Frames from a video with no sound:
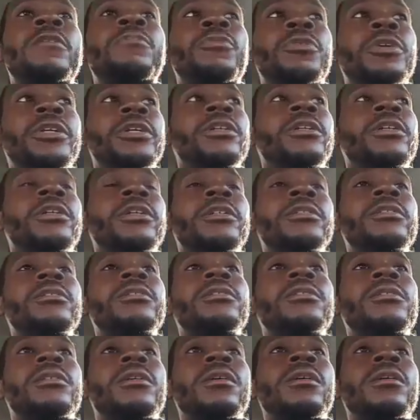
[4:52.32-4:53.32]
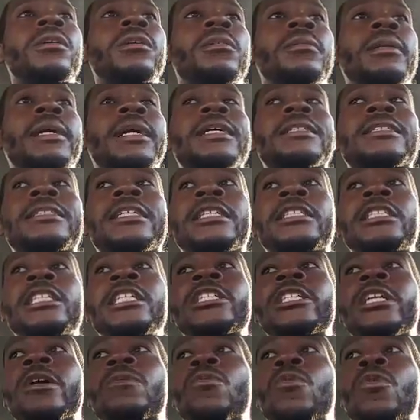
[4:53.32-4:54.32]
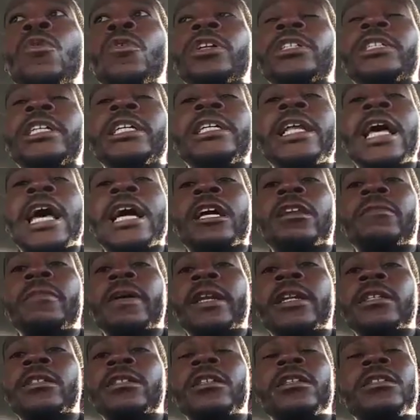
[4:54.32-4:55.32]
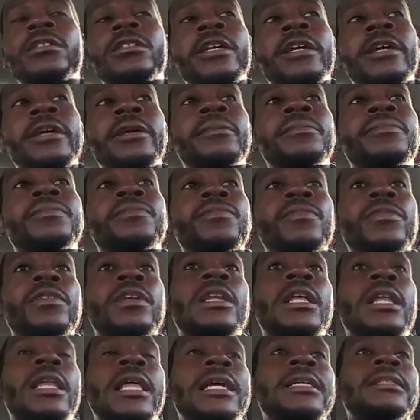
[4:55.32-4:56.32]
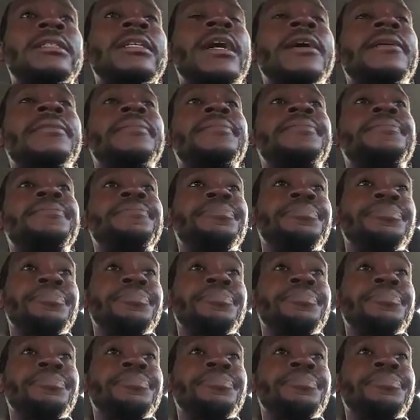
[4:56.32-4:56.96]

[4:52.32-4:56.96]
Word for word: there pretty good. Like I said, T.J. Ward is getting acclimated to the team, and I like that.